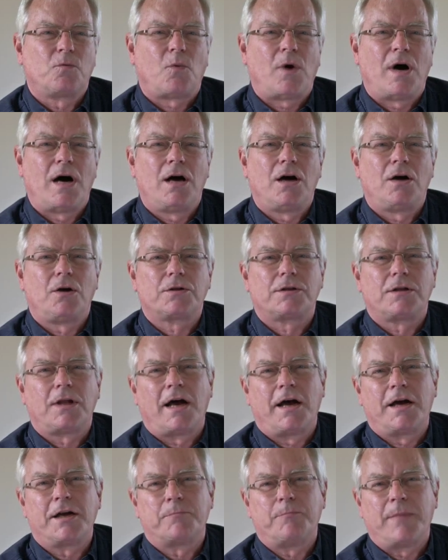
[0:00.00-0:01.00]
wild
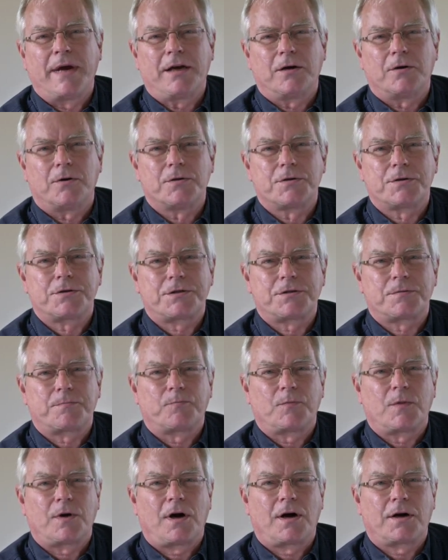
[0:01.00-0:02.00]
lion males
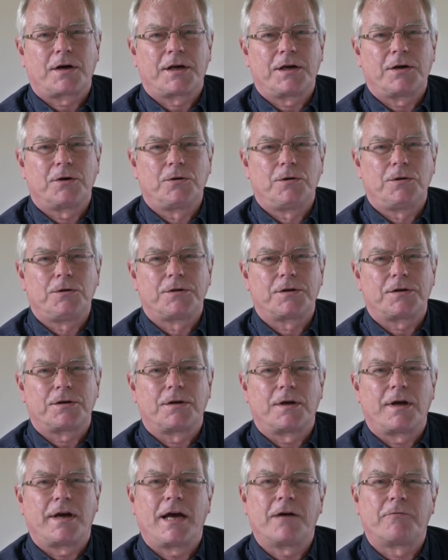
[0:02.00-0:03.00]
are killed
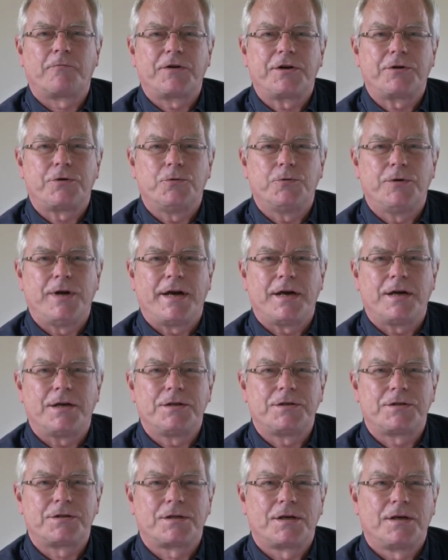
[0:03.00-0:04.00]
every 2
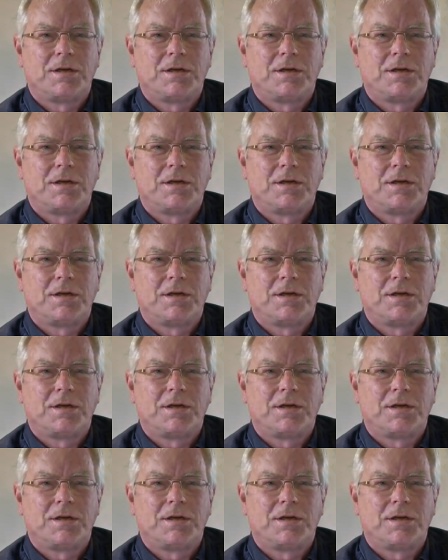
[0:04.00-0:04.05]
days